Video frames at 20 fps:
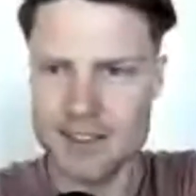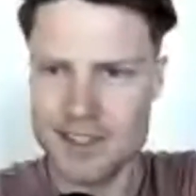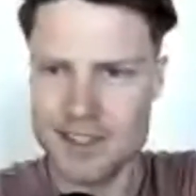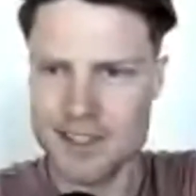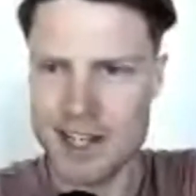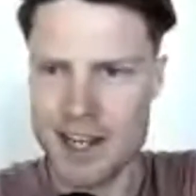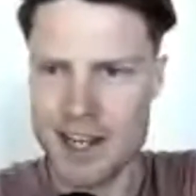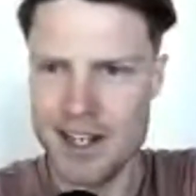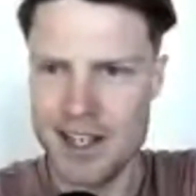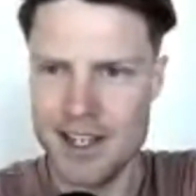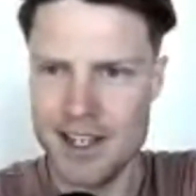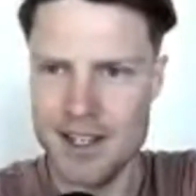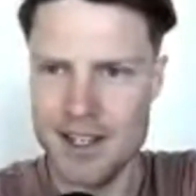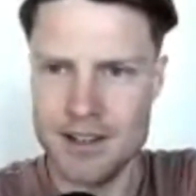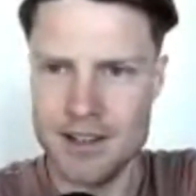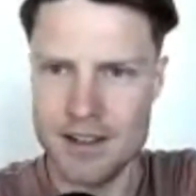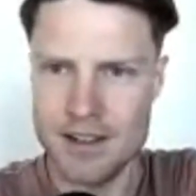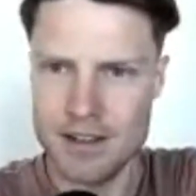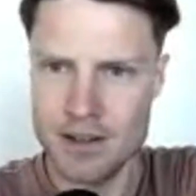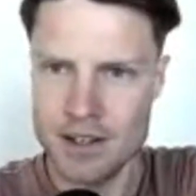sign in
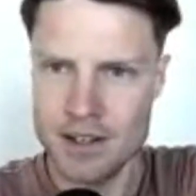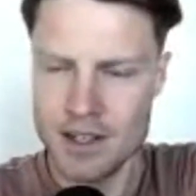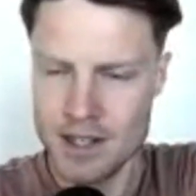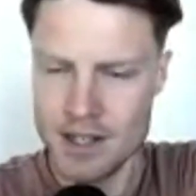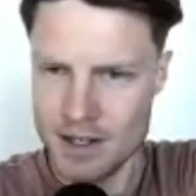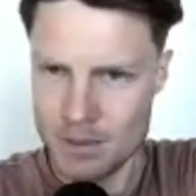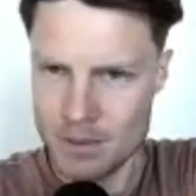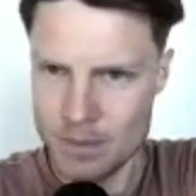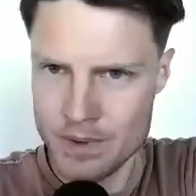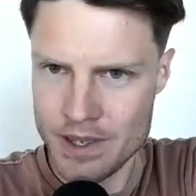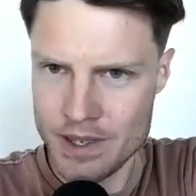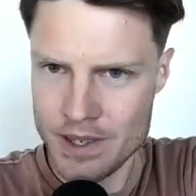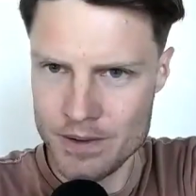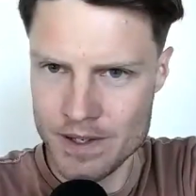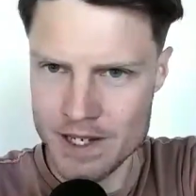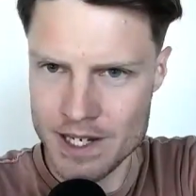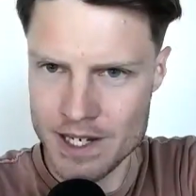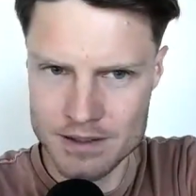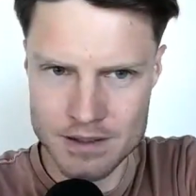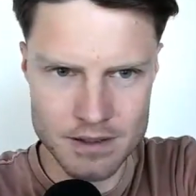without you
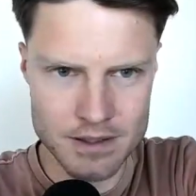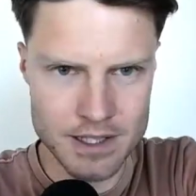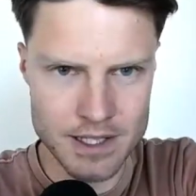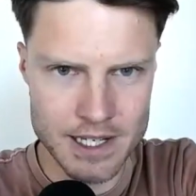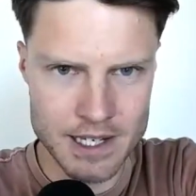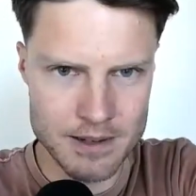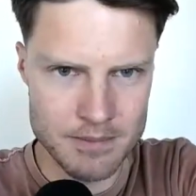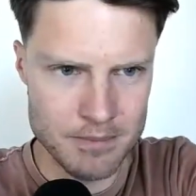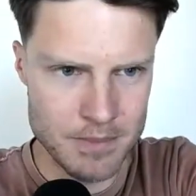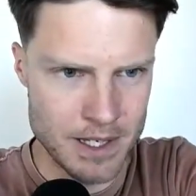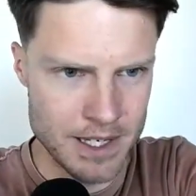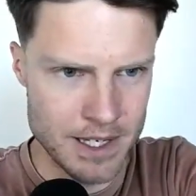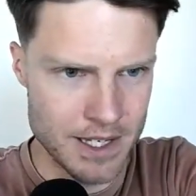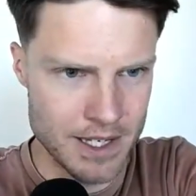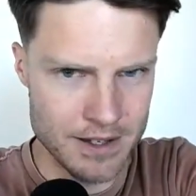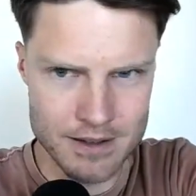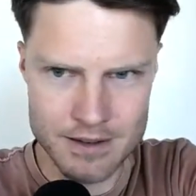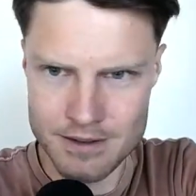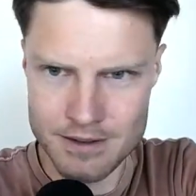guys looking at my